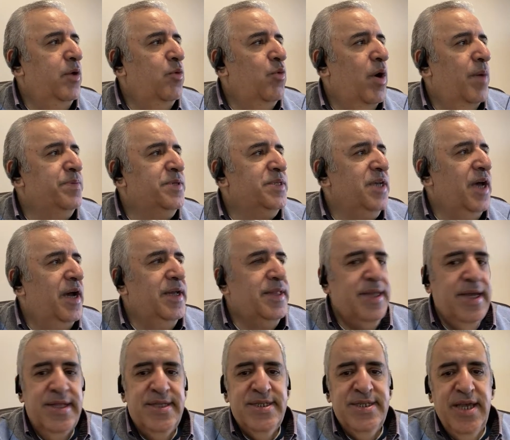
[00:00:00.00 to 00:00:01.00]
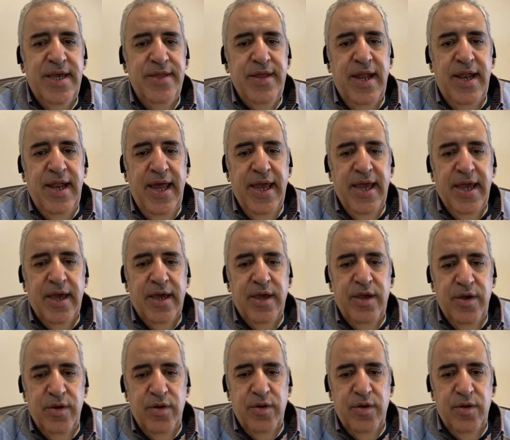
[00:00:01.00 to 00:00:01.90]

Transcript: website, it's in a link,